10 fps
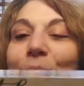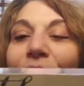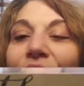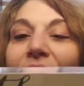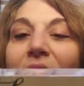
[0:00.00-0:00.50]

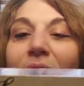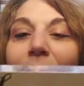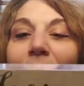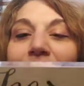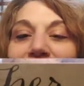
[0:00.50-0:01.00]
But
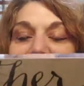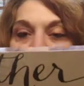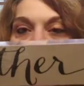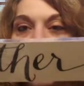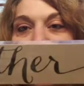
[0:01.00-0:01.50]
um,
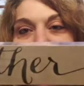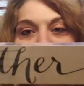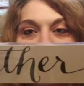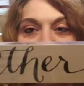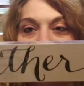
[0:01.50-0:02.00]
me,
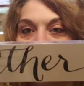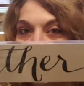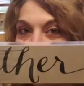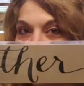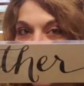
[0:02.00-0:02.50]
I'm just going
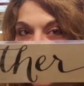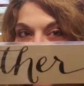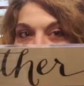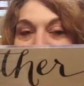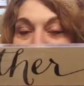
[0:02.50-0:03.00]
to use it
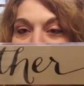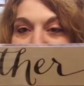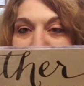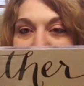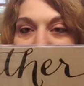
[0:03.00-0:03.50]
for
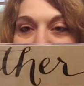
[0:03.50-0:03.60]
above my,